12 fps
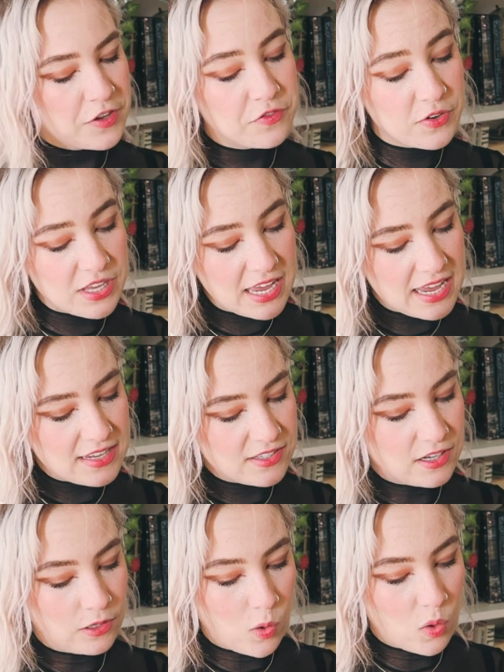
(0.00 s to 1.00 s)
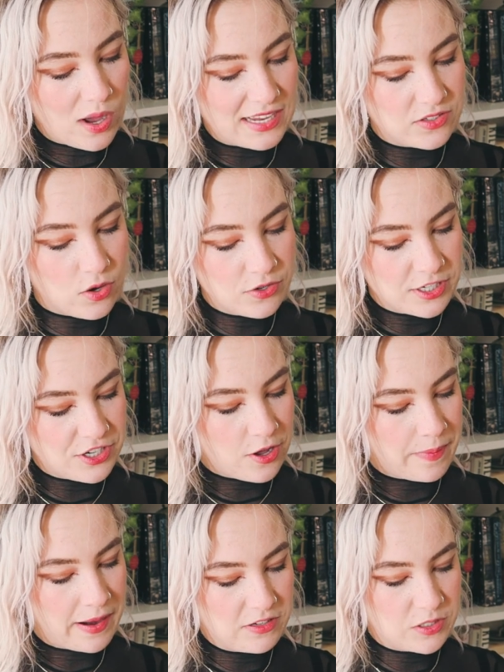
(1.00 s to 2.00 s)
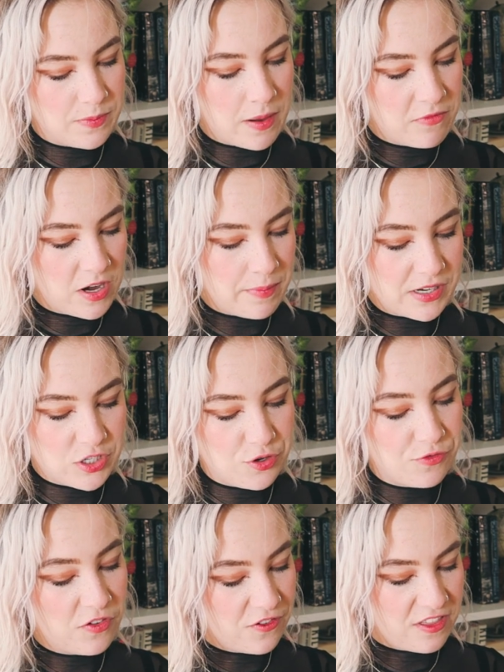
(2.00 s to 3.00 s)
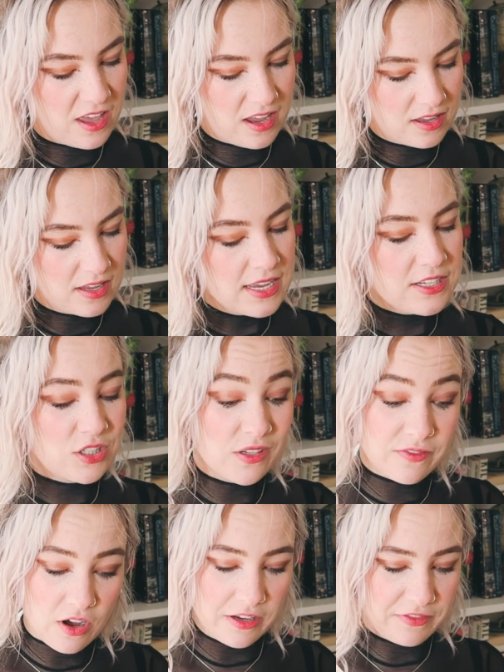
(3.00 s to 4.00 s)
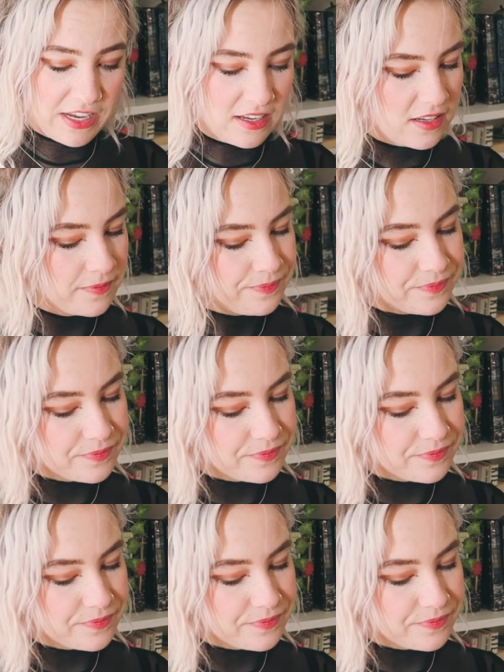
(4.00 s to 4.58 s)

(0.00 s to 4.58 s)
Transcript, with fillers: For years, Lore has honoured her parents' memory by doing one thing surviving.